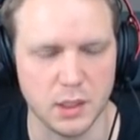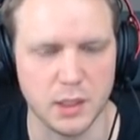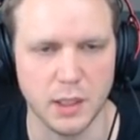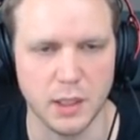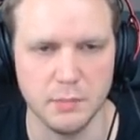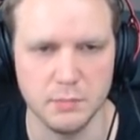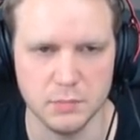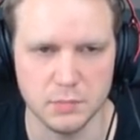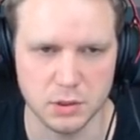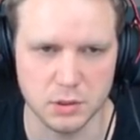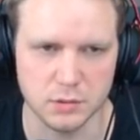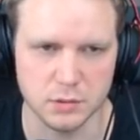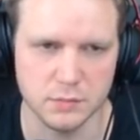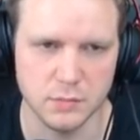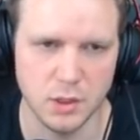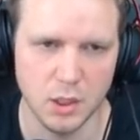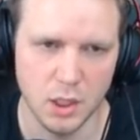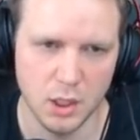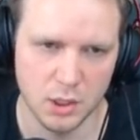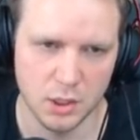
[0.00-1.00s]
Okay,
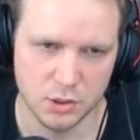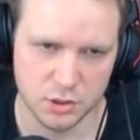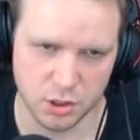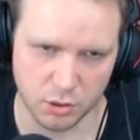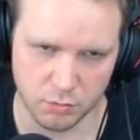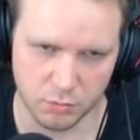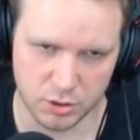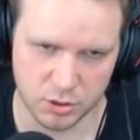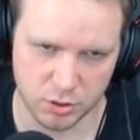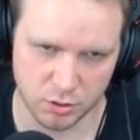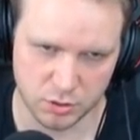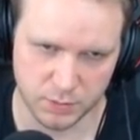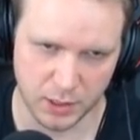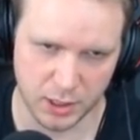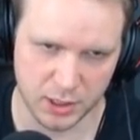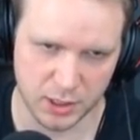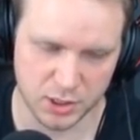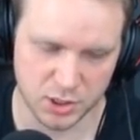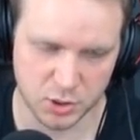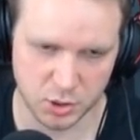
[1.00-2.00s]
cool. So we talked
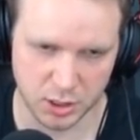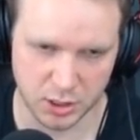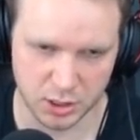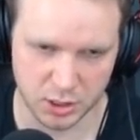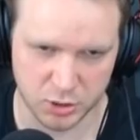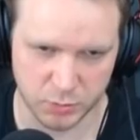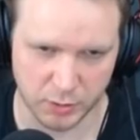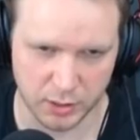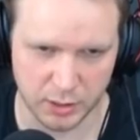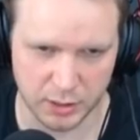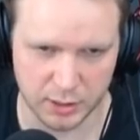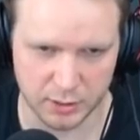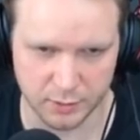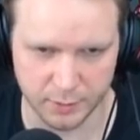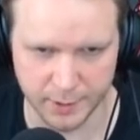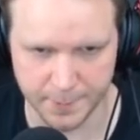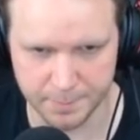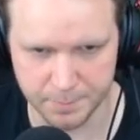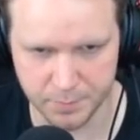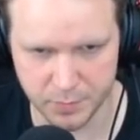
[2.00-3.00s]
about Inkswell a
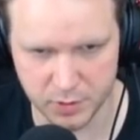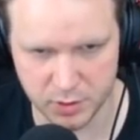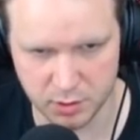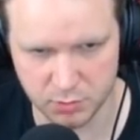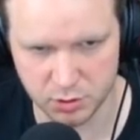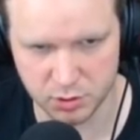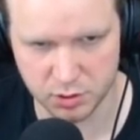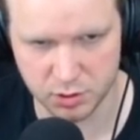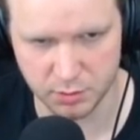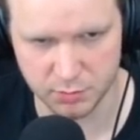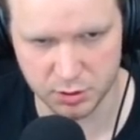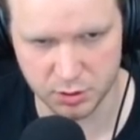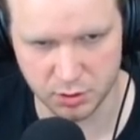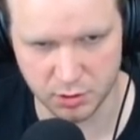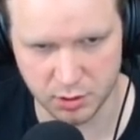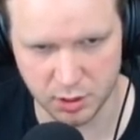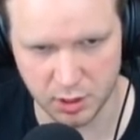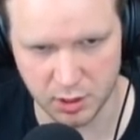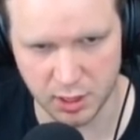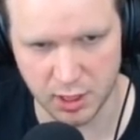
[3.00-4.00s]
little bit. So I'm just I'm just
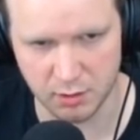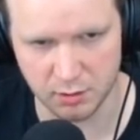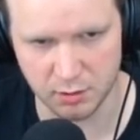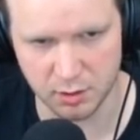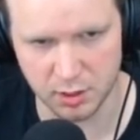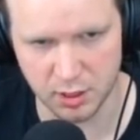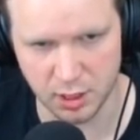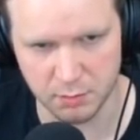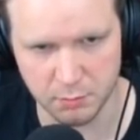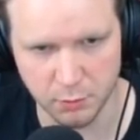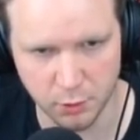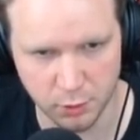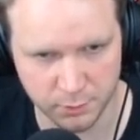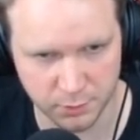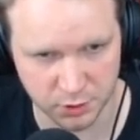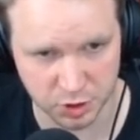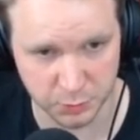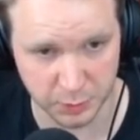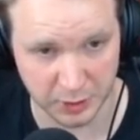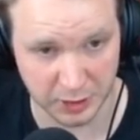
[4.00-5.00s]
on that now. You get a
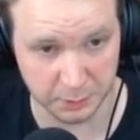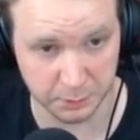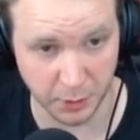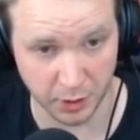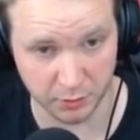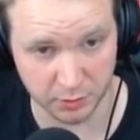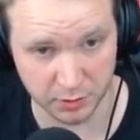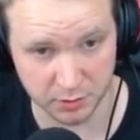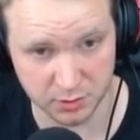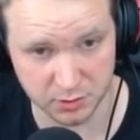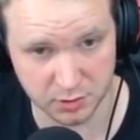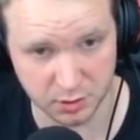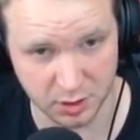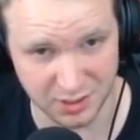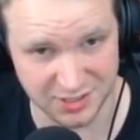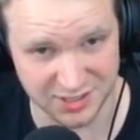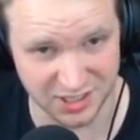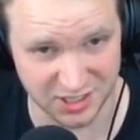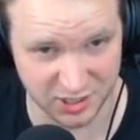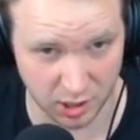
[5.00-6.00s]
movement speed bonus.
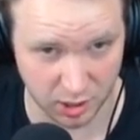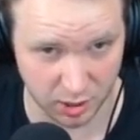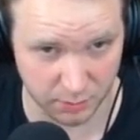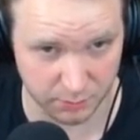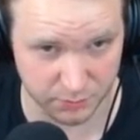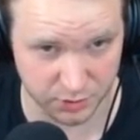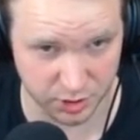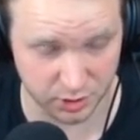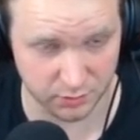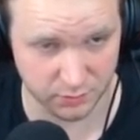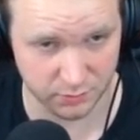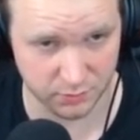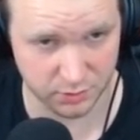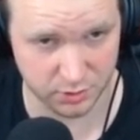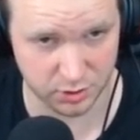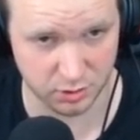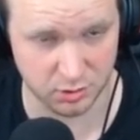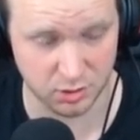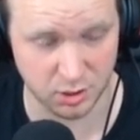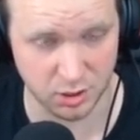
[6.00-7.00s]
It disarms you,
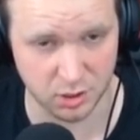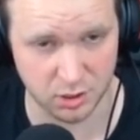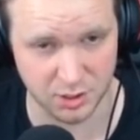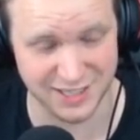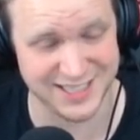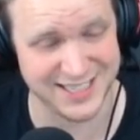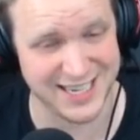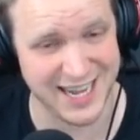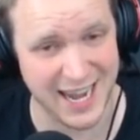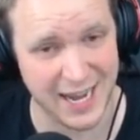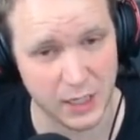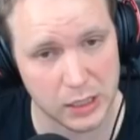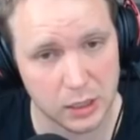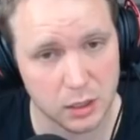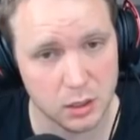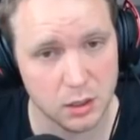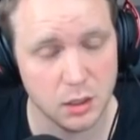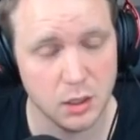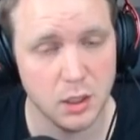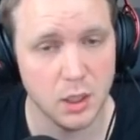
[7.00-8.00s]
so you can't
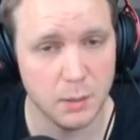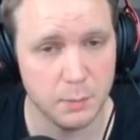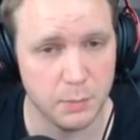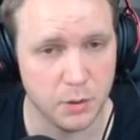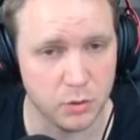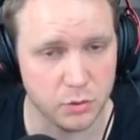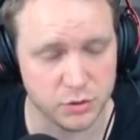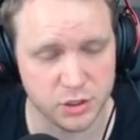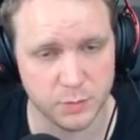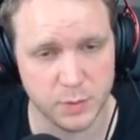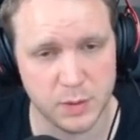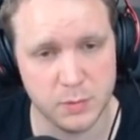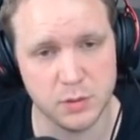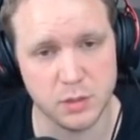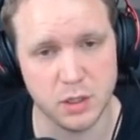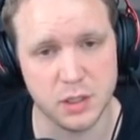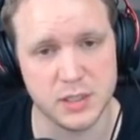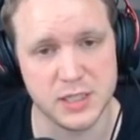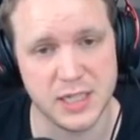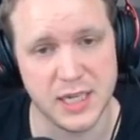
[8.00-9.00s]
attack, but also people
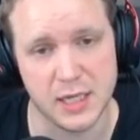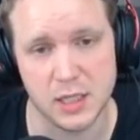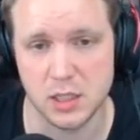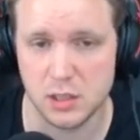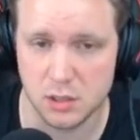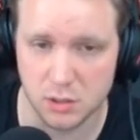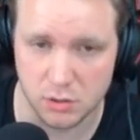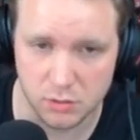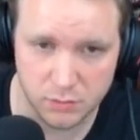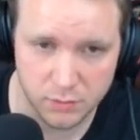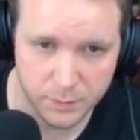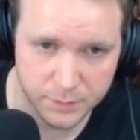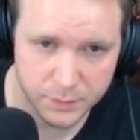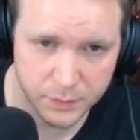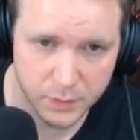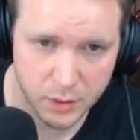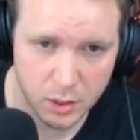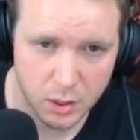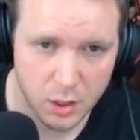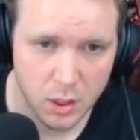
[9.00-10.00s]
can't attack you.
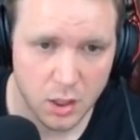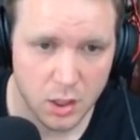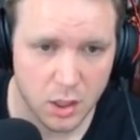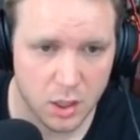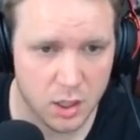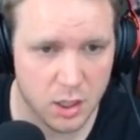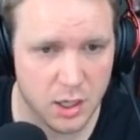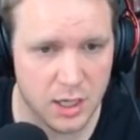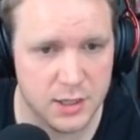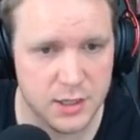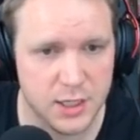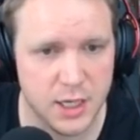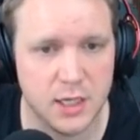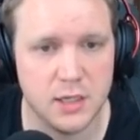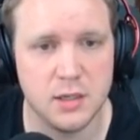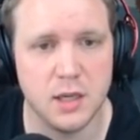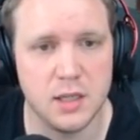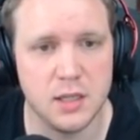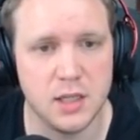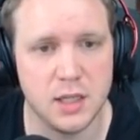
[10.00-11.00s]
Uh, and
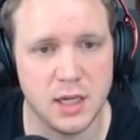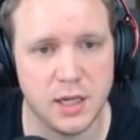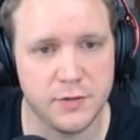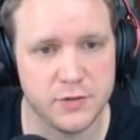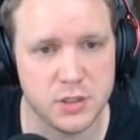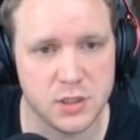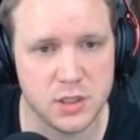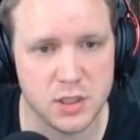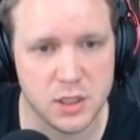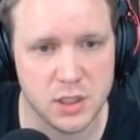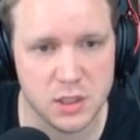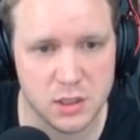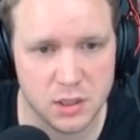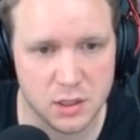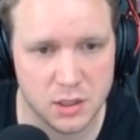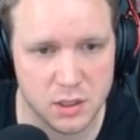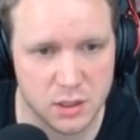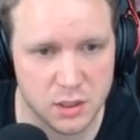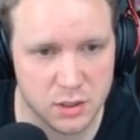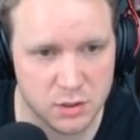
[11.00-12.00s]
then and then after the
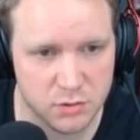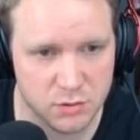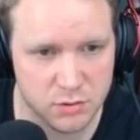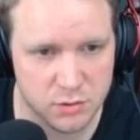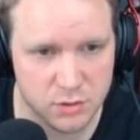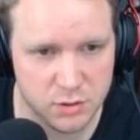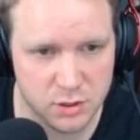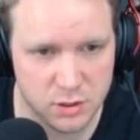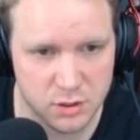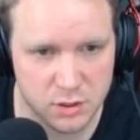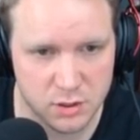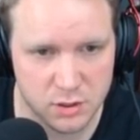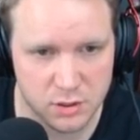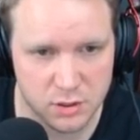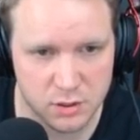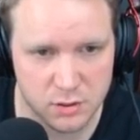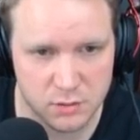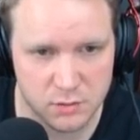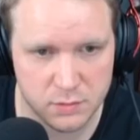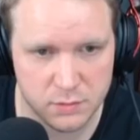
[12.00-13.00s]
uh, the the
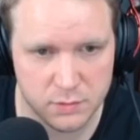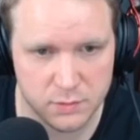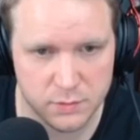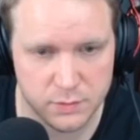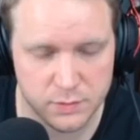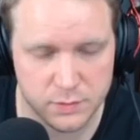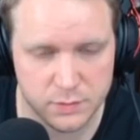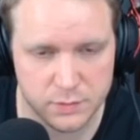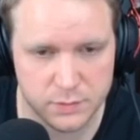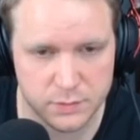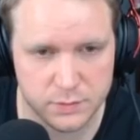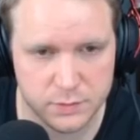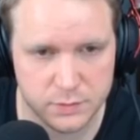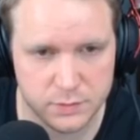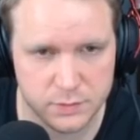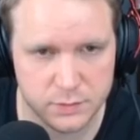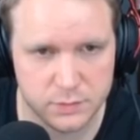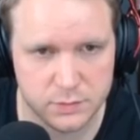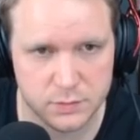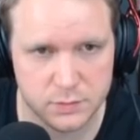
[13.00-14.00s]
it also silences you
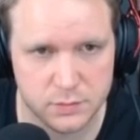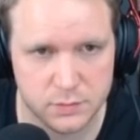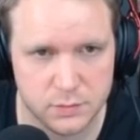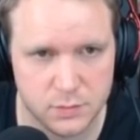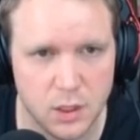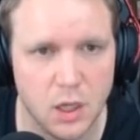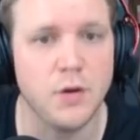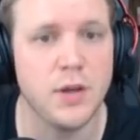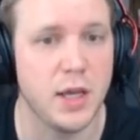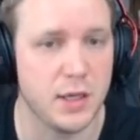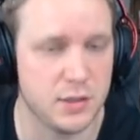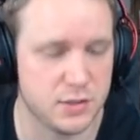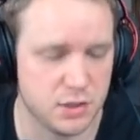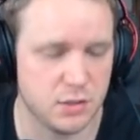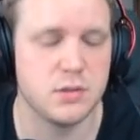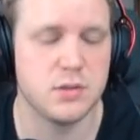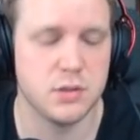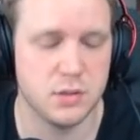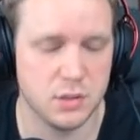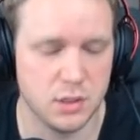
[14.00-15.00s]
like it, oh yeah
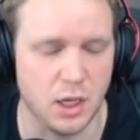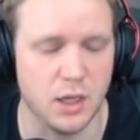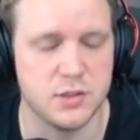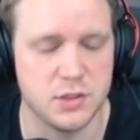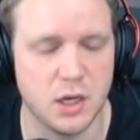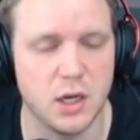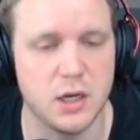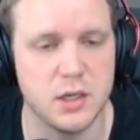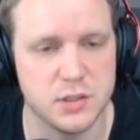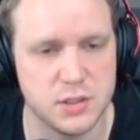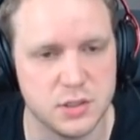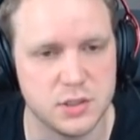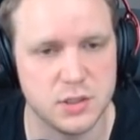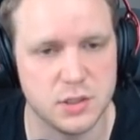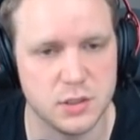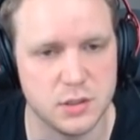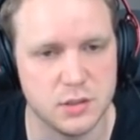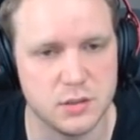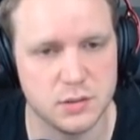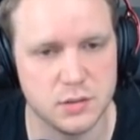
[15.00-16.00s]
so yeah it silences it's
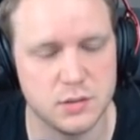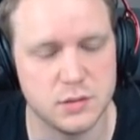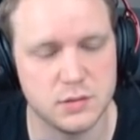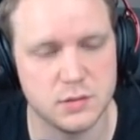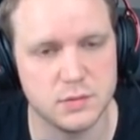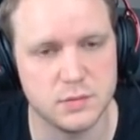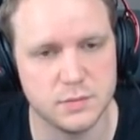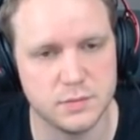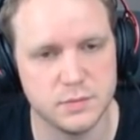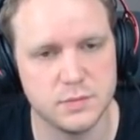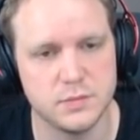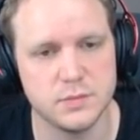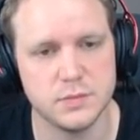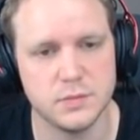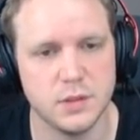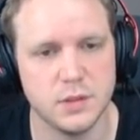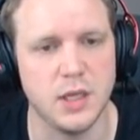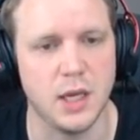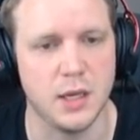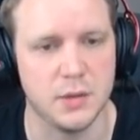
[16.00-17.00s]
actually going to silence
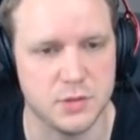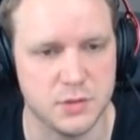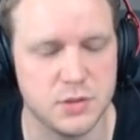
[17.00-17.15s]
you yeah. yeah.